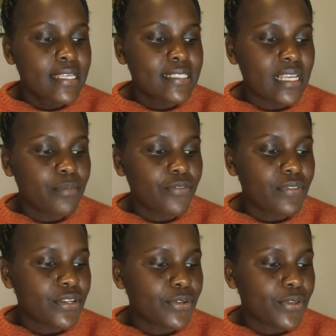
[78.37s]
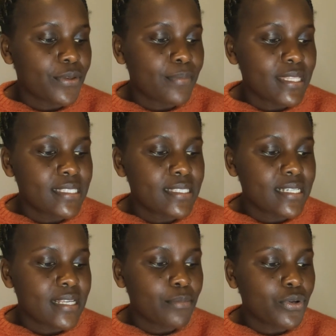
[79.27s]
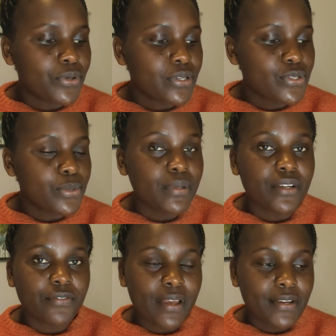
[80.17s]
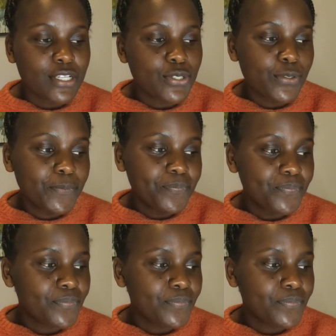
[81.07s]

some of the documents that I'm going to be referring to